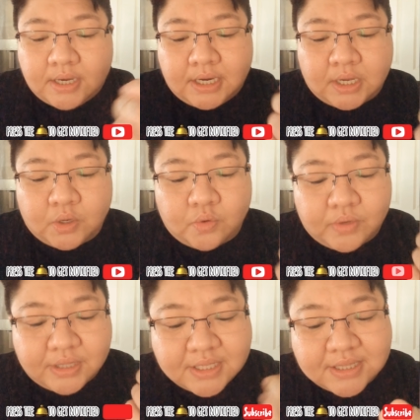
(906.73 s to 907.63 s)
Now,
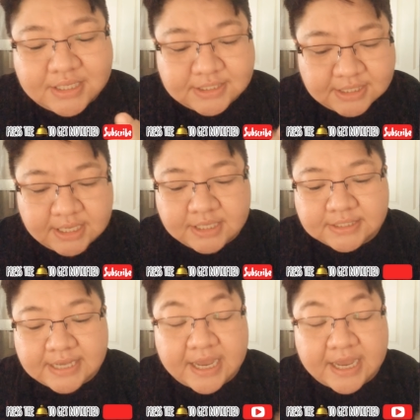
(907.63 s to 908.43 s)
within these things,